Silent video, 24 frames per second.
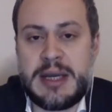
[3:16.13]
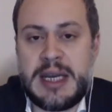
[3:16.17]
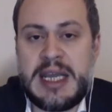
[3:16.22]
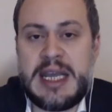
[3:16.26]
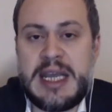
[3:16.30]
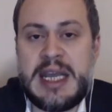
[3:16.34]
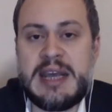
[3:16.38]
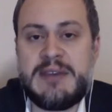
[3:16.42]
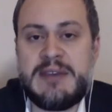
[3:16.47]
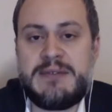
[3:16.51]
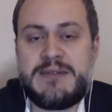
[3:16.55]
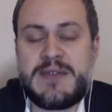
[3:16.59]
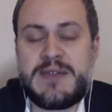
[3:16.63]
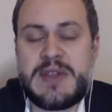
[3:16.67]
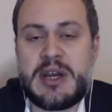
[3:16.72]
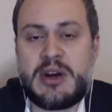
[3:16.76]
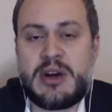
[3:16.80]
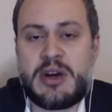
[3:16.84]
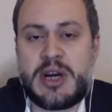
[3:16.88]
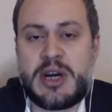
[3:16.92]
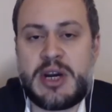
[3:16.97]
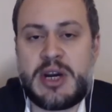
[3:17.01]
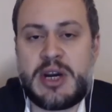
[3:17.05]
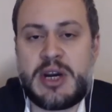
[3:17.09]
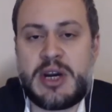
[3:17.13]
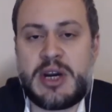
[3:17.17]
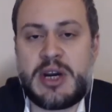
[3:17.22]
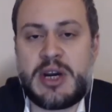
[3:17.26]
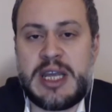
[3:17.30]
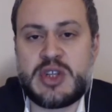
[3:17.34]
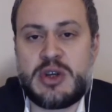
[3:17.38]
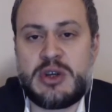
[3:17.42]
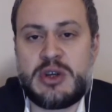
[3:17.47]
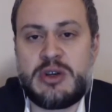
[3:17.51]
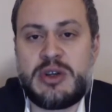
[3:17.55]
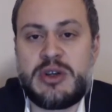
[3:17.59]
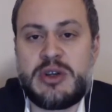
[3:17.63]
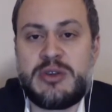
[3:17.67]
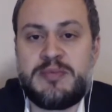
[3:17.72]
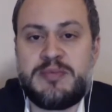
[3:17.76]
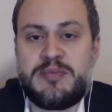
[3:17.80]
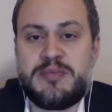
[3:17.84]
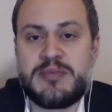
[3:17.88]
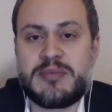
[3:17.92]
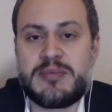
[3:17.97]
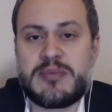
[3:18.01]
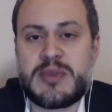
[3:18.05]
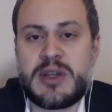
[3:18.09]
if there is a
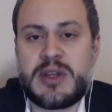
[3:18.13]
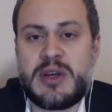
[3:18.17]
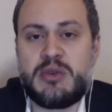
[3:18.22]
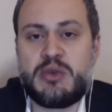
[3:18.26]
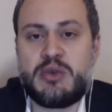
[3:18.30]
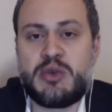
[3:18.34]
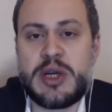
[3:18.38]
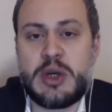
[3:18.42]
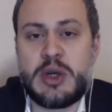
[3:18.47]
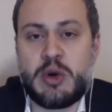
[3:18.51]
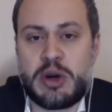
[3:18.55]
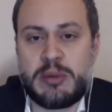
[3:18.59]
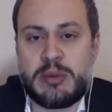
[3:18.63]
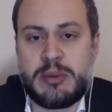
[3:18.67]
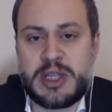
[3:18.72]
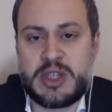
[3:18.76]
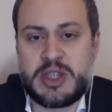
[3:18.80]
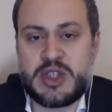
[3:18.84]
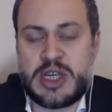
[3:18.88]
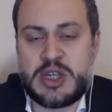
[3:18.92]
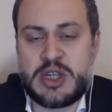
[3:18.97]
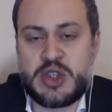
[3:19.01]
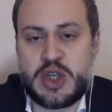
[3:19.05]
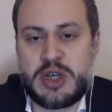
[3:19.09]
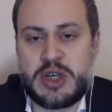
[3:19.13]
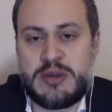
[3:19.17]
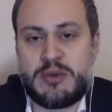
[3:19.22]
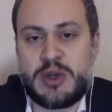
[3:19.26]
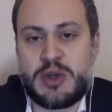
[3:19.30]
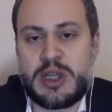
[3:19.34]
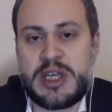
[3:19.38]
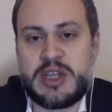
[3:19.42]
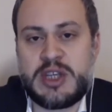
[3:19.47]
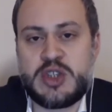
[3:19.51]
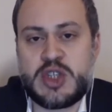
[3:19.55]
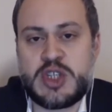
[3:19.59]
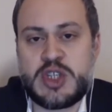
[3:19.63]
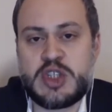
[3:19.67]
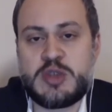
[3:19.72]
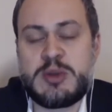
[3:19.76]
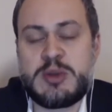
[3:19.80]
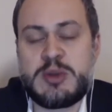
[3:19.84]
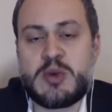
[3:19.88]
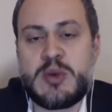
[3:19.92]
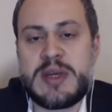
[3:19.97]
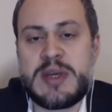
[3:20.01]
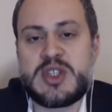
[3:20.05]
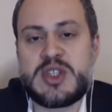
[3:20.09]
renormalization of relations
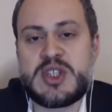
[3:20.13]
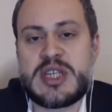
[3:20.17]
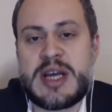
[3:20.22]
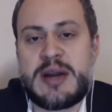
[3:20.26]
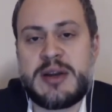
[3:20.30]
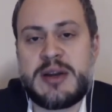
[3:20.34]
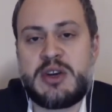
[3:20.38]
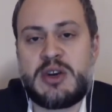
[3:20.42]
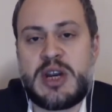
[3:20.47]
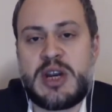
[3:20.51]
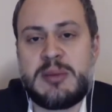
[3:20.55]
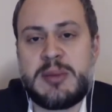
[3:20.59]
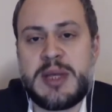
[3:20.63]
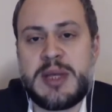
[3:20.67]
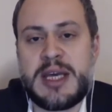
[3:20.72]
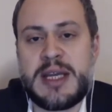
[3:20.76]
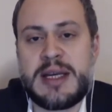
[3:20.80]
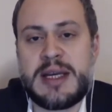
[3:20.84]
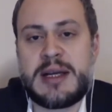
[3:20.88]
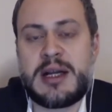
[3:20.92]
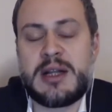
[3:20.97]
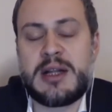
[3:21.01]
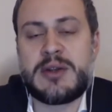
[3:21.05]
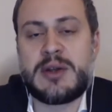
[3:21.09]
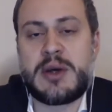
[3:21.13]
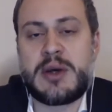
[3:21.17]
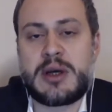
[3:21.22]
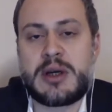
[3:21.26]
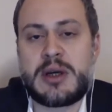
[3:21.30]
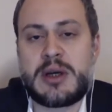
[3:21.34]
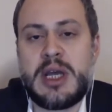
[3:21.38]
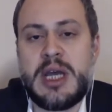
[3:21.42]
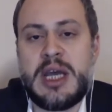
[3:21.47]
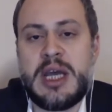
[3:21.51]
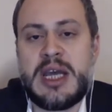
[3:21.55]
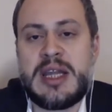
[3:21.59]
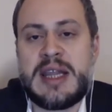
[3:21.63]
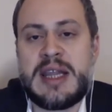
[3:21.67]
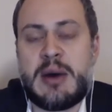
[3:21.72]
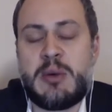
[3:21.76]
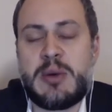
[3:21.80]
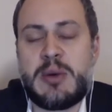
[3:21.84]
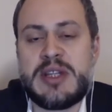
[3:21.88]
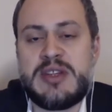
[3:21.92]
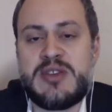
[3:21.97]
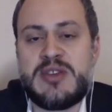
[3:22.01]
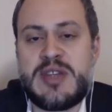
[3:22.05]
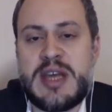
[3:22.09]
between Saudi Arabia and Qatar, that
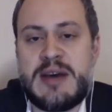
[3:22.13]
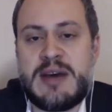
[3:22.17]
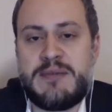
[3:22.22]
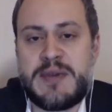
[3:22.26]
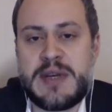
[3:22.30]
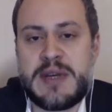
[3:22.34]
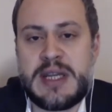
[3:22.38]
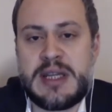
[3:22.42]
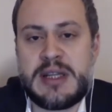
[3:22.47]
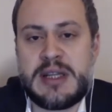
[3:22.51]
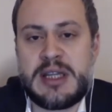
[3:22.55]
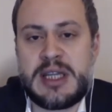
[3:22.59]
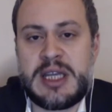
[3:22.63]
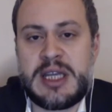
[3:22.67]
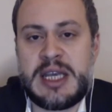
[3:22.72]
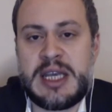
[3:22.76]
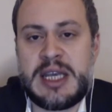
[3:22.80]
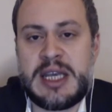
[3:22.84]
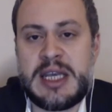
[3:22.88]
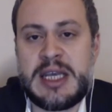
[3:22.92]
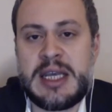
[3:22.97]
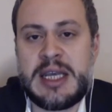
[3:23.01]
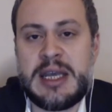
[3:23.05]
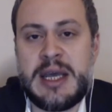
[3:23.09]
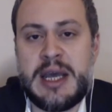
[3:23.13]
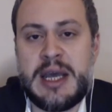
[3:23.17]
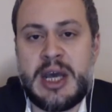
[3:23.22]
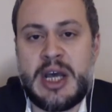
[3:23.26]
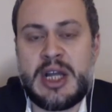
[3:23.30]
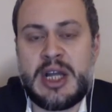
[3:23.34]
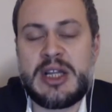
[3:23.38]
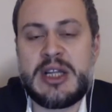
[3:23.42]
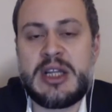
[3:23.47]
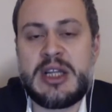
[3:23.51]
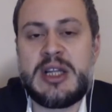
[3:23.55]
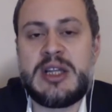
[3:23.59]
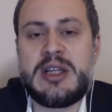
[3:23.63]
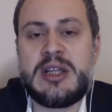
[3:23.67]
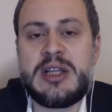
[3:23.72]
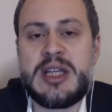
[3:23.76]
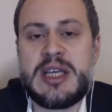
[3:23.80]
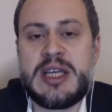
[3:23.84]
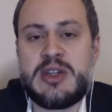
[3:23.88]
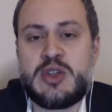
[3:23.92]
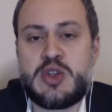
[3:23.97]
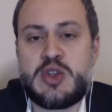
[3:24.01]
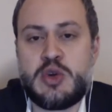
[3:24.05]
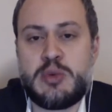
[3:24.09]
would definitely
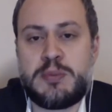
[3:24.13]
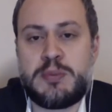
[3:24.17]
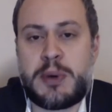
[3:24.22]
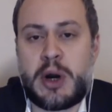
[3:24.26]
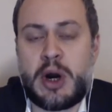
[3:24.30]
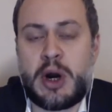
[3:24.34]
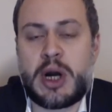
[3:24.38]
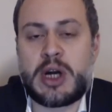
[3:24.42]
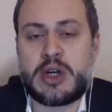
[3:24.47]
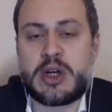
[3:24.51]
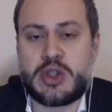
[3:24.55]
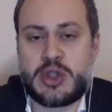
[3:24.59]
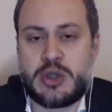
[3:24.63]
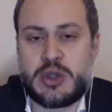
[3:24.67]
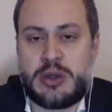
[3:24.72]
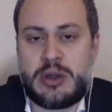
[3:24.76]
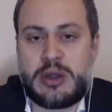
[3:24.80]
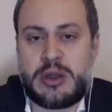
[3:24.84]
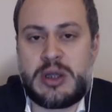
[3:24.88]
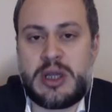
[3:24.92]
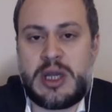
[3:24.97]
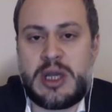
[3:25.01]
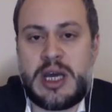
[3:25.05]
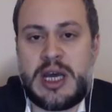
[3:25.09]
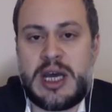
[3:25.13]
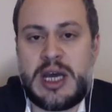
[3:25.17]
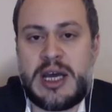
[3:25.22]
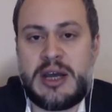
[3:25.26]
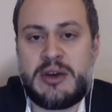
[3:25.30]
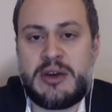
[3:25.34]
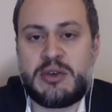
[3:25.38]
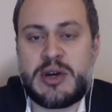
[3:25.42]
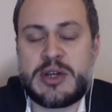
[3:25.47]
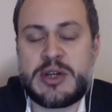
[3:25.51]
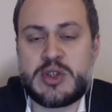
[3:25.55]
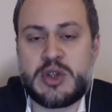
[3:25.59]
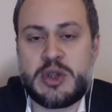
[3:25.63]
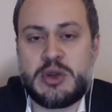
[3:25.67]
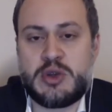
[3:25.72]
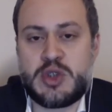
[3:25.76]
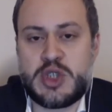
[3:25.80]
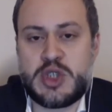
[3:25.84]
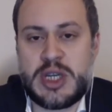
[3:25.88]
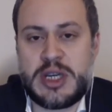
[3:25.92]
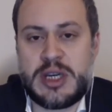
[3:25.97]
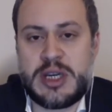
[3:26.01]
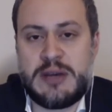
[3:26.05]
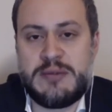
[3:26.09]
lead to partial
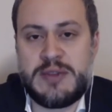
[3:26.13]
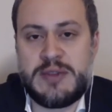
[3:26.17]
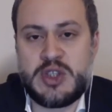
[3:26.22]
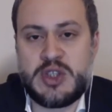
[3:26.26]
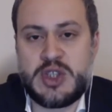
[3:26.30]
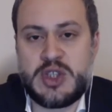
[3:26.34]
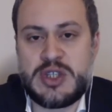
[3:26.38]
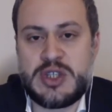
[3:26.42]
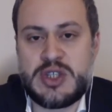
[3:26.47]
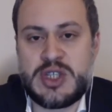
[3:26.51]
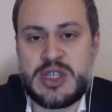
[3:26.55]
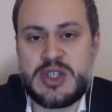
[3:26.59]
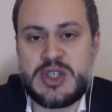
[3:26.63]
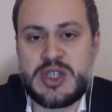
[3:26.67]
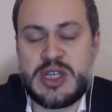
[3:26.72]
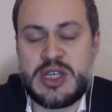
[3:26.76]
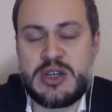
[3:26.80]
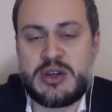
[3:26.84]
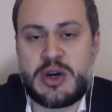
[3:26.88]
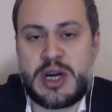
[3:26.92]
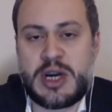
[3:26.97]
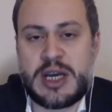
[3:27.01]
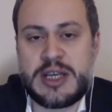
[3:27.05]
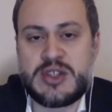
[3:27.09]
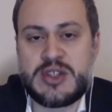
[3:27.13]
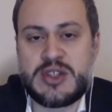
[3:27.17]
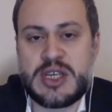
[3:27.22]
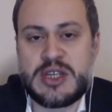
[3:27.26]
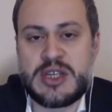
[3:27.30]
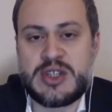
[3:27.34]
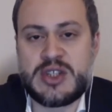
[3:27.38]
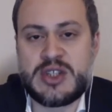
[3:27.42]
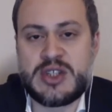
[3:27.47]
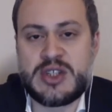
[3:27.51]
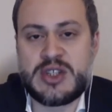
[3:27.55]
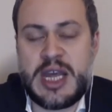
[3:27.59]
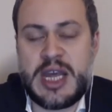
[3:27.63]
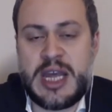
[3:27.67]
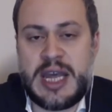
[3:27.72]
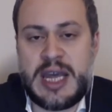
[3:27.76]
resolution of the GCC crisis.